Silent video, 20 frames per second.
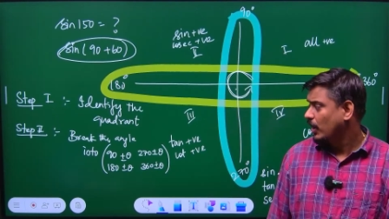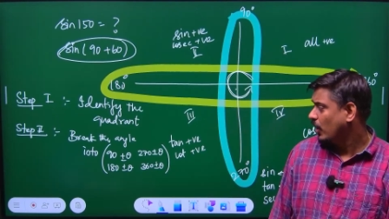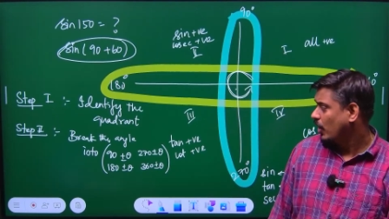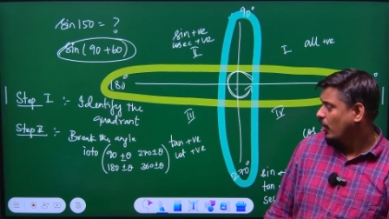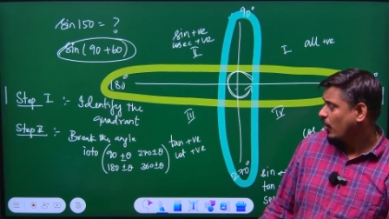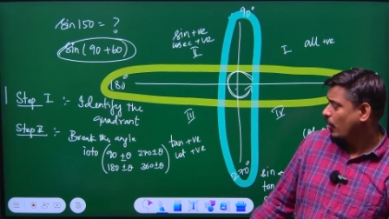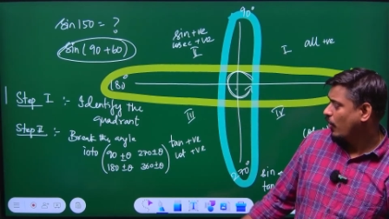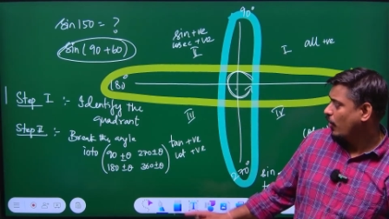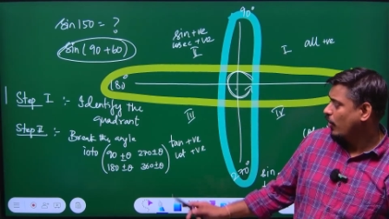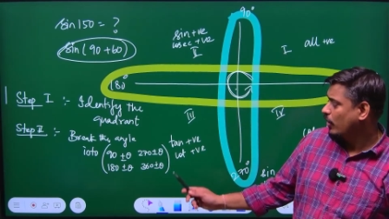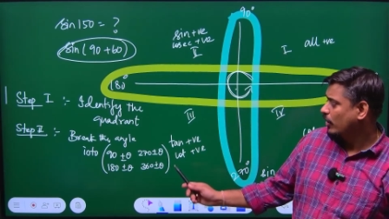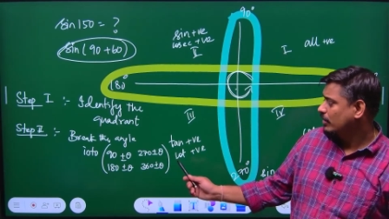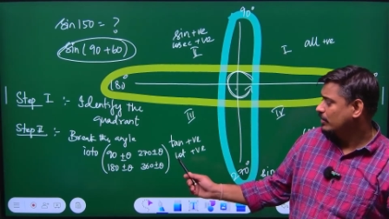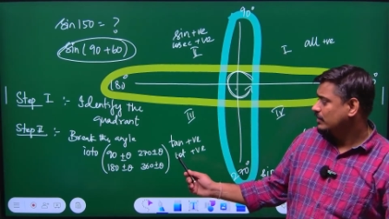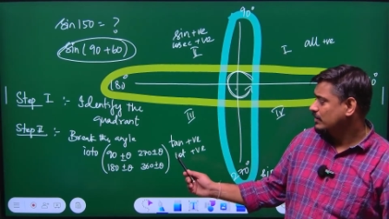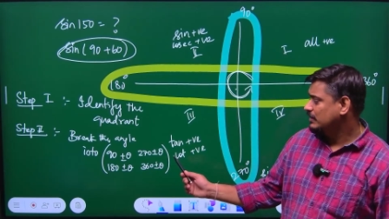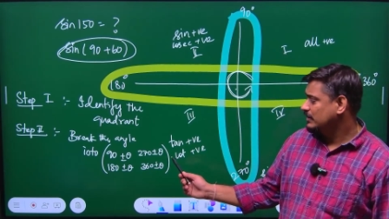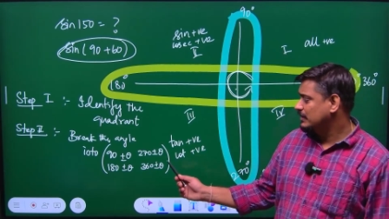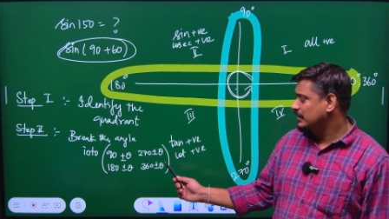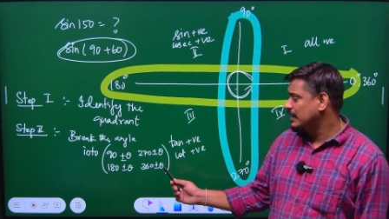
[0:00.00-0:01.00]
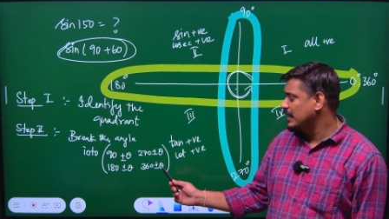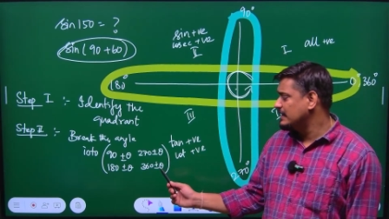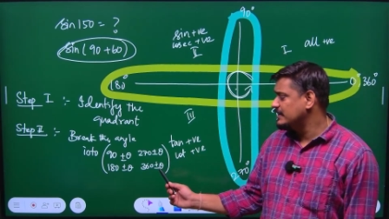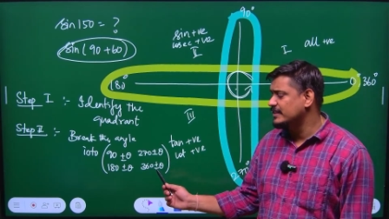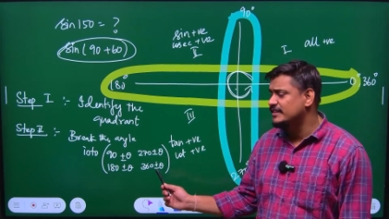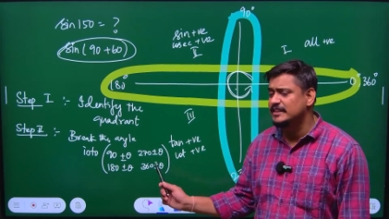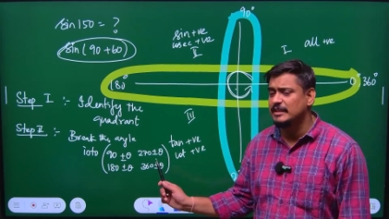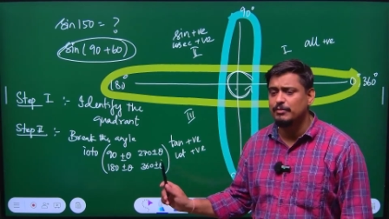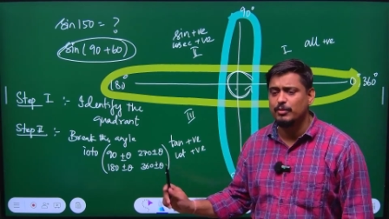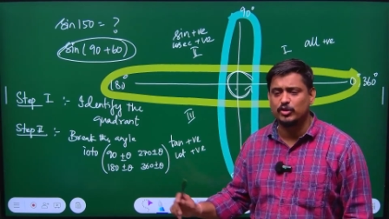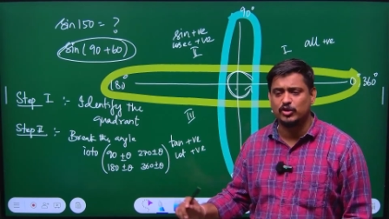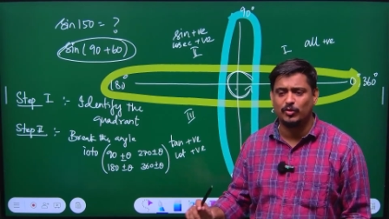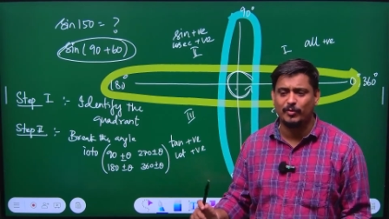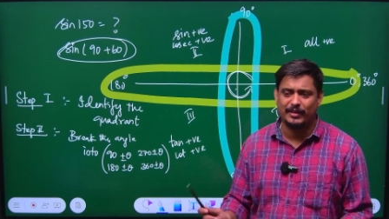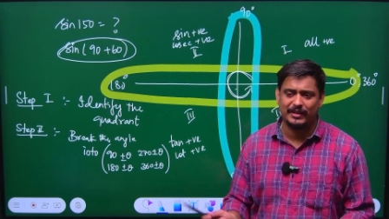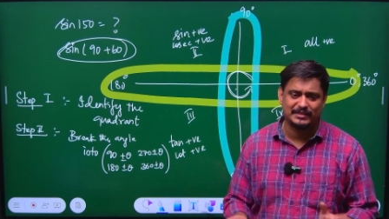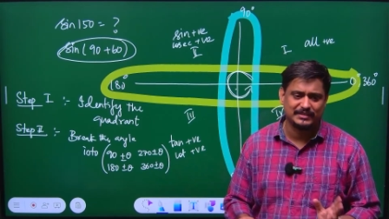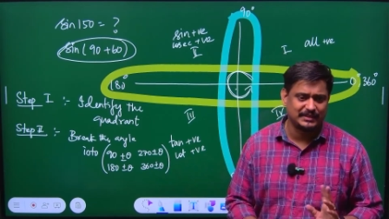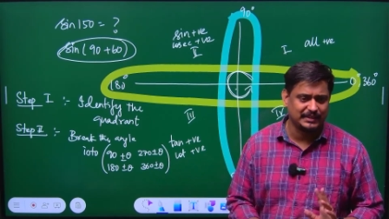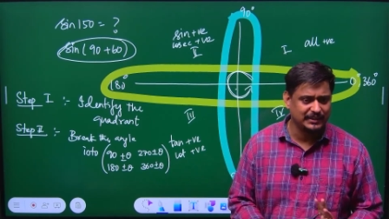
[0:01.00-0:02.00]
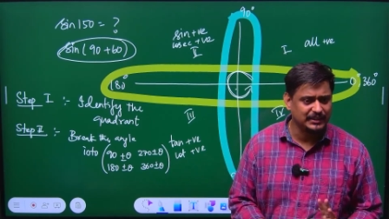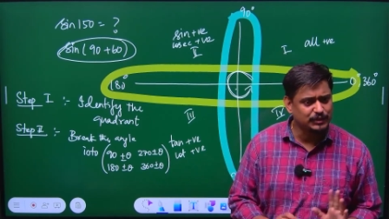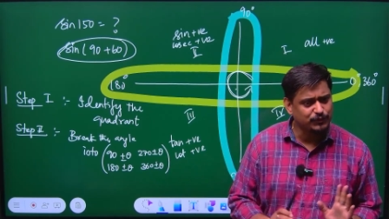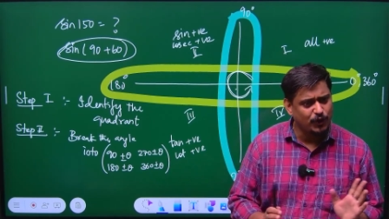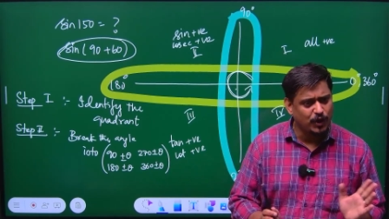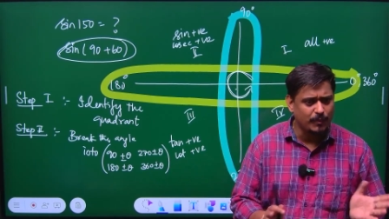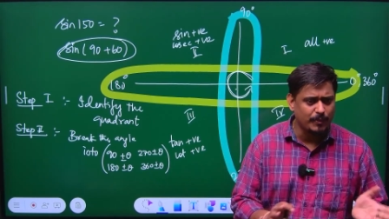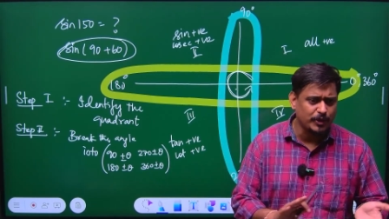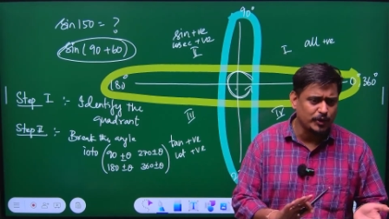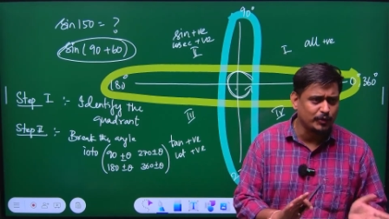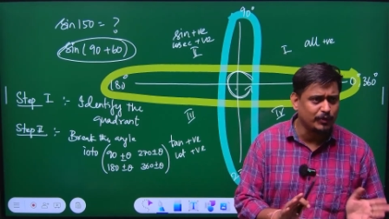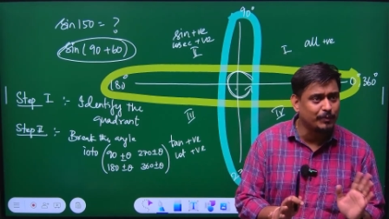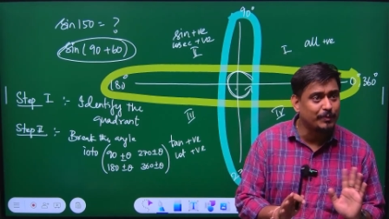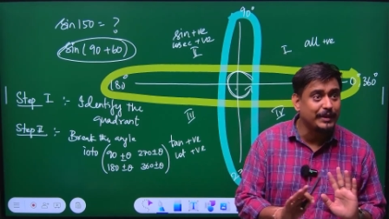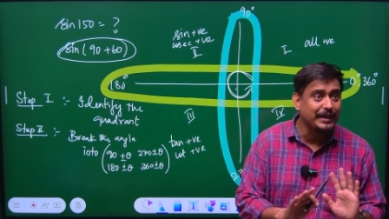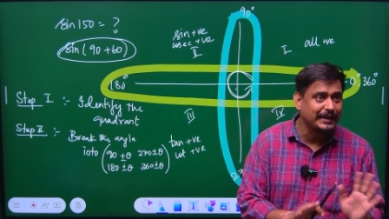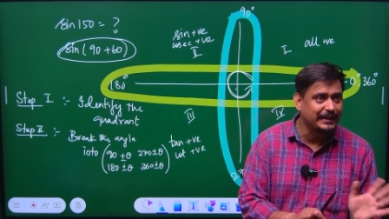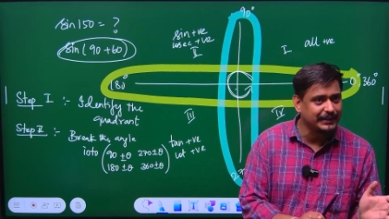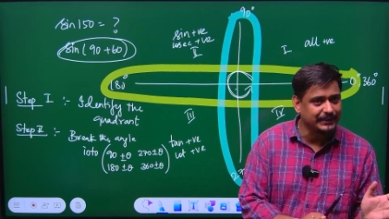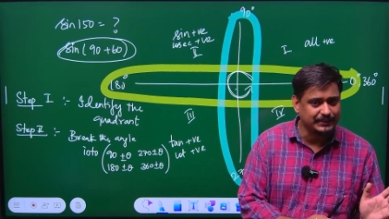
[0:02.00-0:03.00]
or 360 plus or minus theta. This format you will break it.